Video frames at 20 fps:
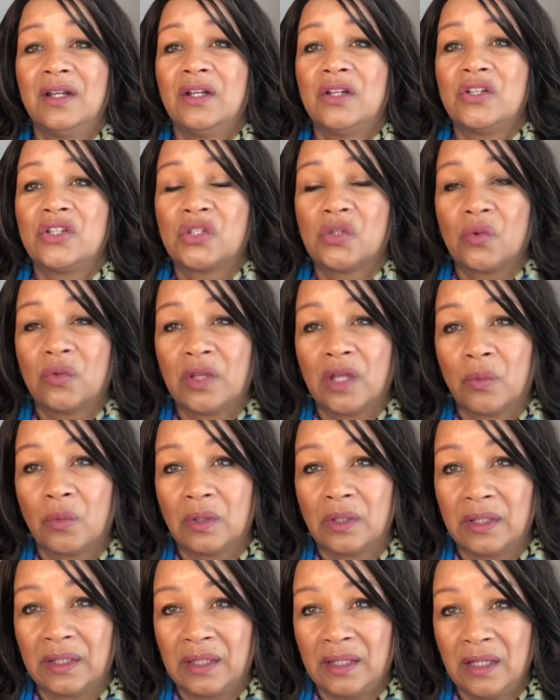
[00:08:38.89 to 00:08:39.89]
So they
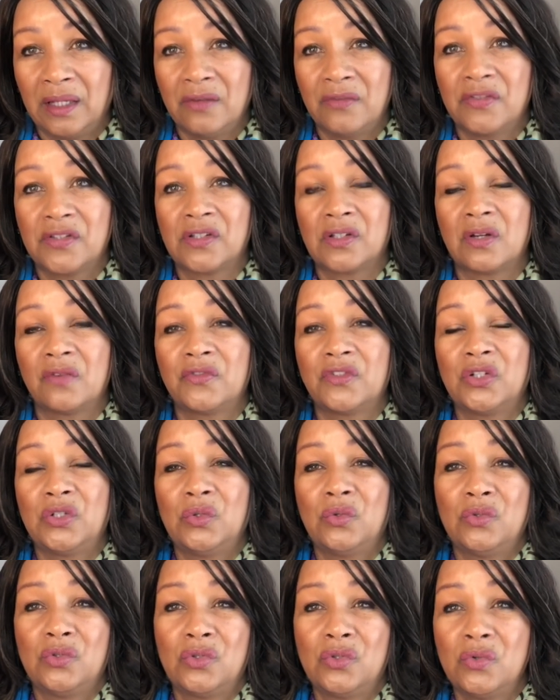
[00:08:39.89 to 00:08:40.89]
will give stuff to
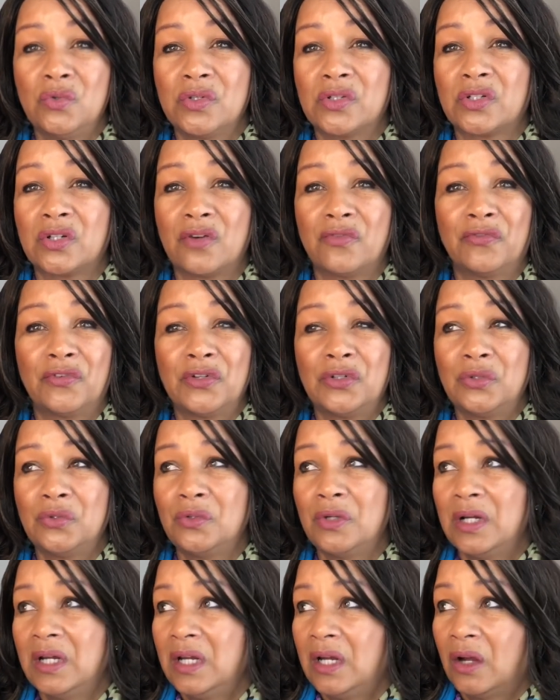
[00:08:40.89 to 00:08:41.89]
you, do stuff for
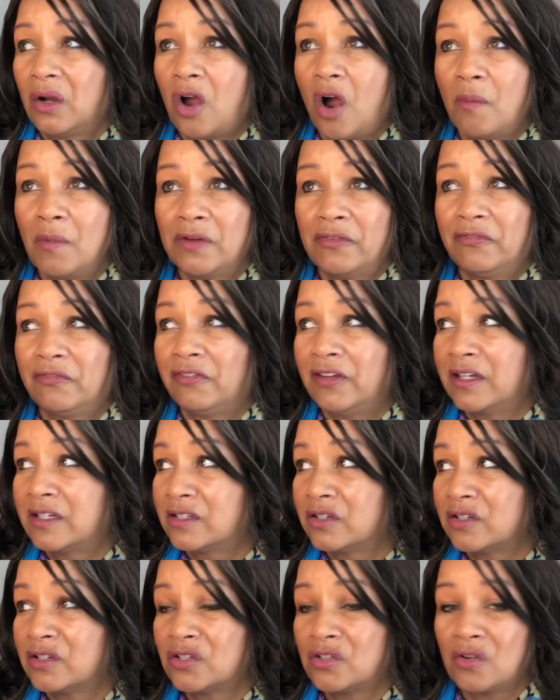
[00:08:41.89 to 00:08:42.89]
you, come and
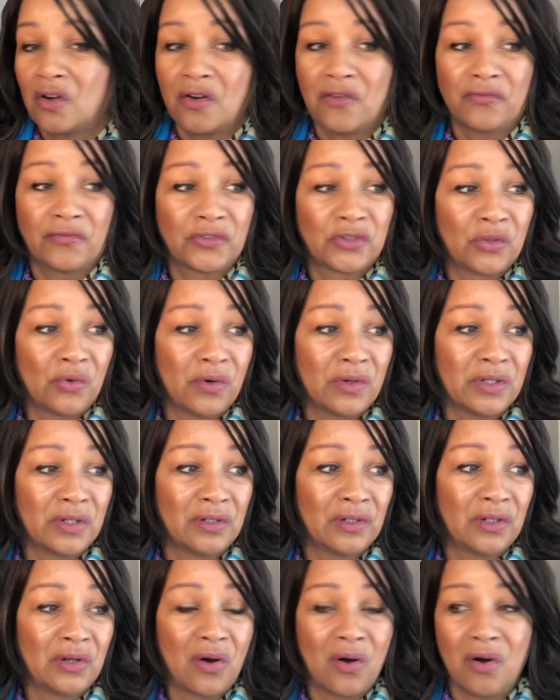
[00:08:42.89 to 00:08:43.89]
fix your stuff, do your
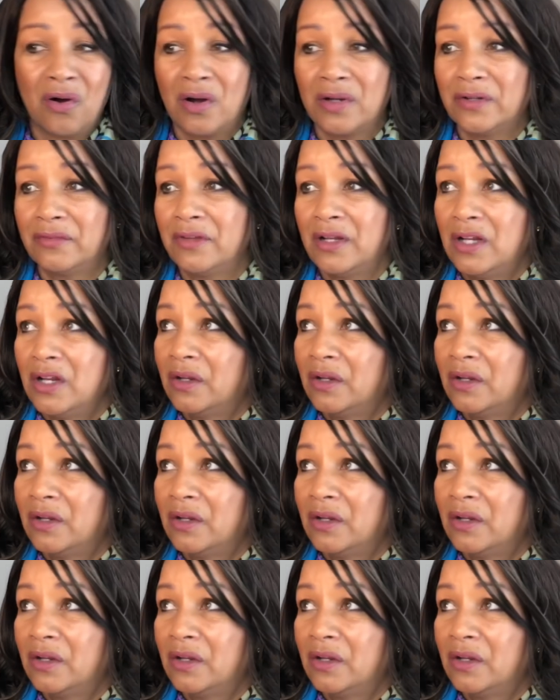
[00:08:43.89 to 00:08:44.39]
lawn,